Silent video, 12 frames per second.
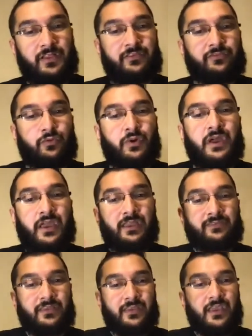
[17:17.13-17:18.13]
So
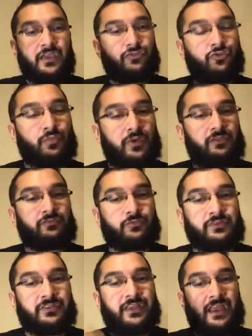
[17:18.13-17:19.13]
it's a two-way
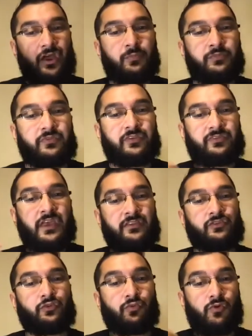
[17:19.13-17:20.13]
street that helps us to
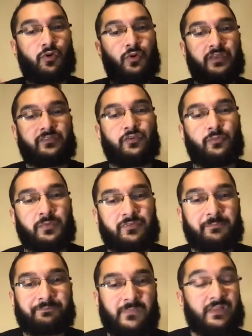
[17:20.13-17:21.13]
grow as humans.
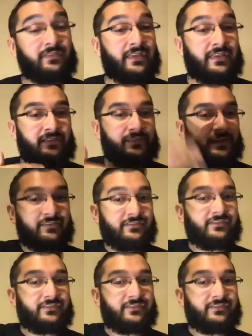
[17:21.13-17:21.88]
And then it leads to